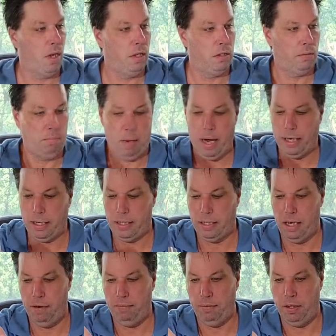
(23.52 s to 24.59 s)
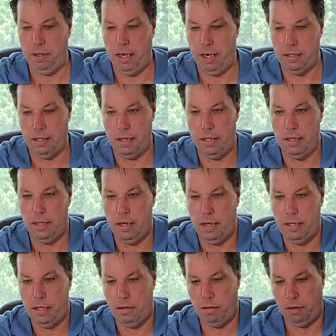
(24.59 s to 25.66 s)
It's packed safely. That is a
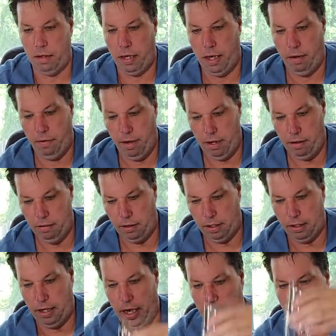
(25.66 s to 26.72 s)
nice looking aerator. Look at that